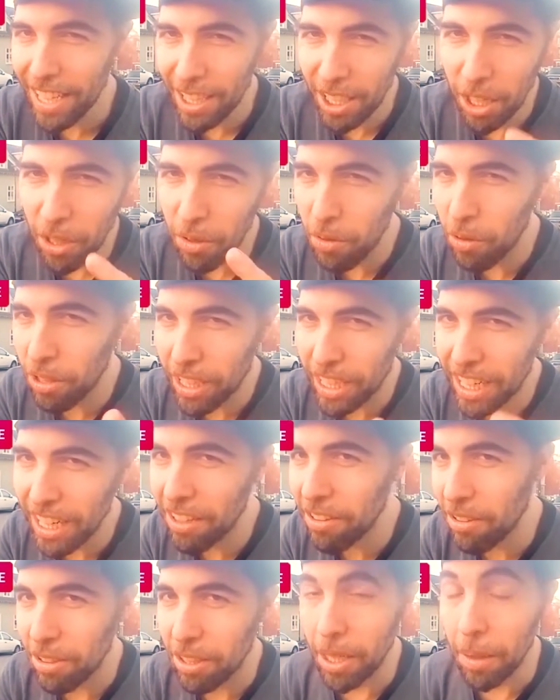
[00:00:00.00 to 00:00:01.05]
that you want
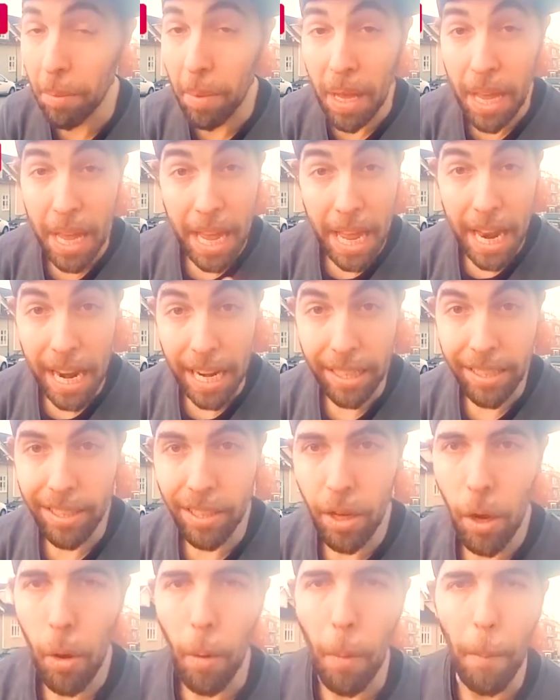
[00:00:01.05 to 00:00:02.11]
another tip. Let's
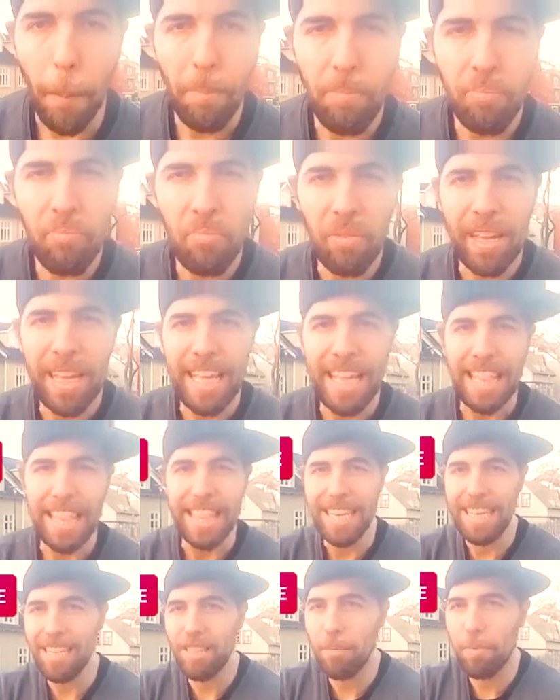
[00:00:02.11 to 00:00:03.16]
go.
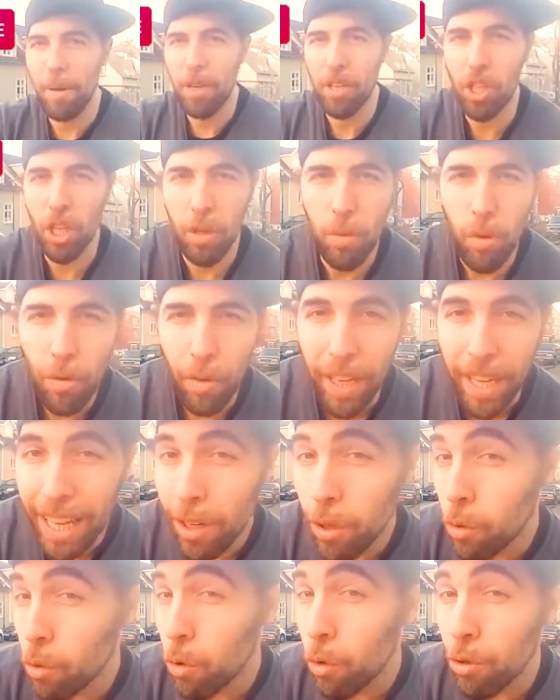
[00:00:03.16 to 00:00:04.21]
This special move, heel
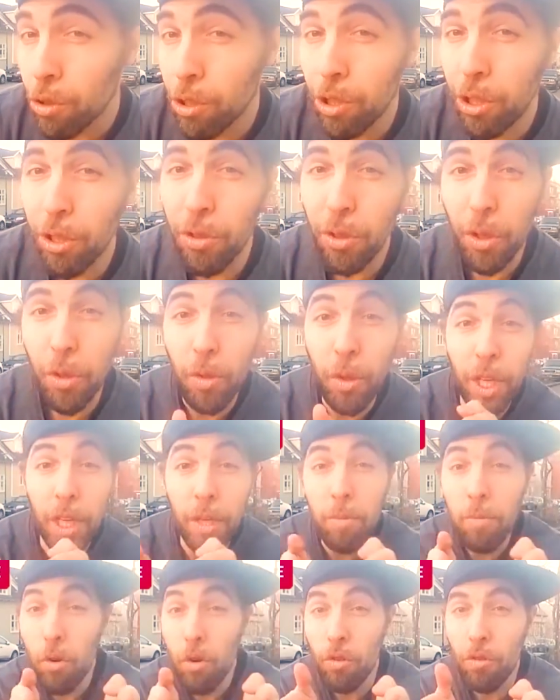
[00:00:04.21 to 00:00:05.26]
cross 2, you can
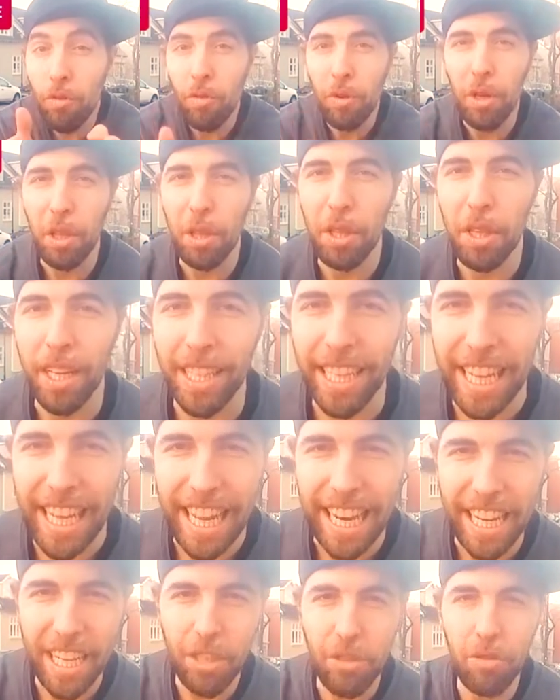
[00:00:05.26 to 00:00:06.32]
move with it.
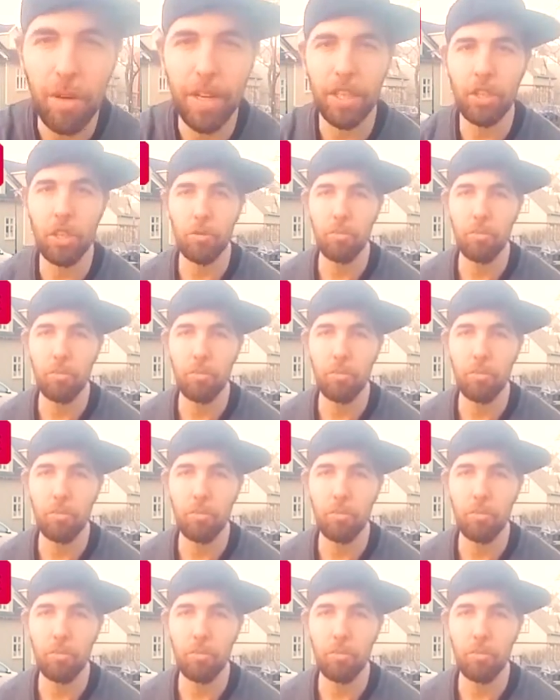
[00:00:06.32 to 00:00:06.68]
Let's try to